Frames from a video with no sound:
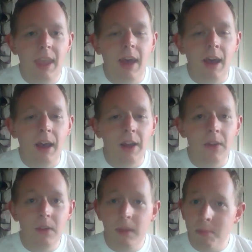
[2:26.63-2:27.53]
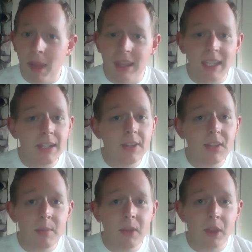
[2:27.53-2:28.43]
By the end of the
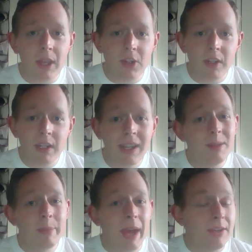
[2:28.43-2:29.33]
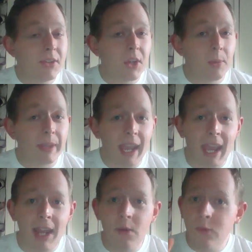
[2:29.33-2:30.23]
simulation, peasants only
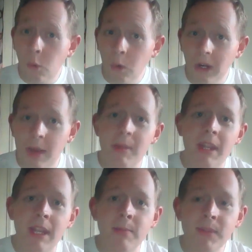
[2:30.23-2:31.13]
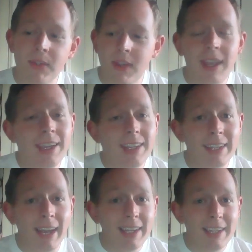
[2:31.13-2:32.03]
had 4 M&Ms,
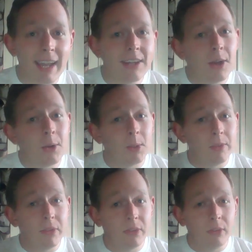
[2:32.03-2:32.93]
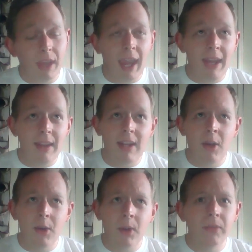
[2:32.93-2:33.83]
knights had a total of
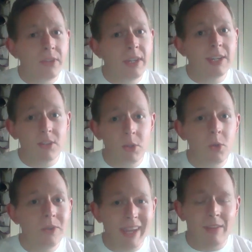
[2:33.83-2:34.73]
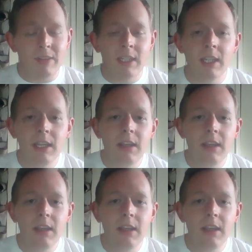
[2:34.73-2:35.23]
6 to 7,